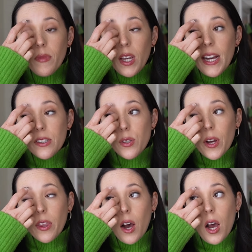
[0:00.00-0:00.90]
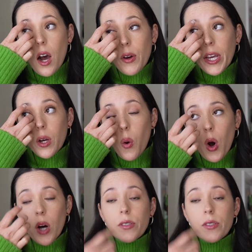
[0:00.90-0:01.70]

And so I thought, okay, cool.